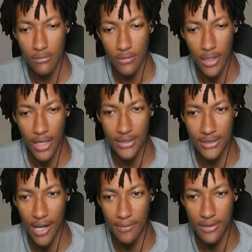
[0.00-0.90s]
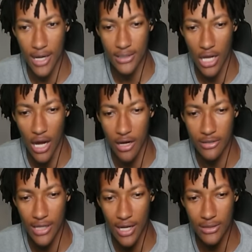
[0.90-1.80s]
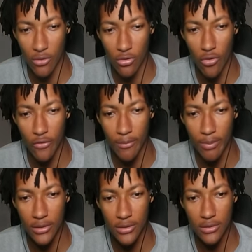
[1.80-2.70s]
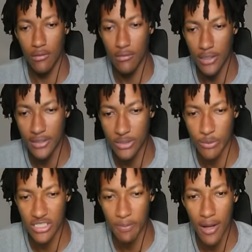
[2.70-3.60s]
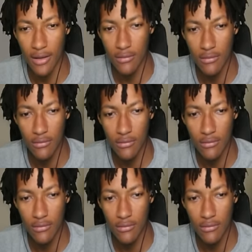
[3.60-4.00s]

They got stop signs, a hundred signs all over the place. that the sweet spot?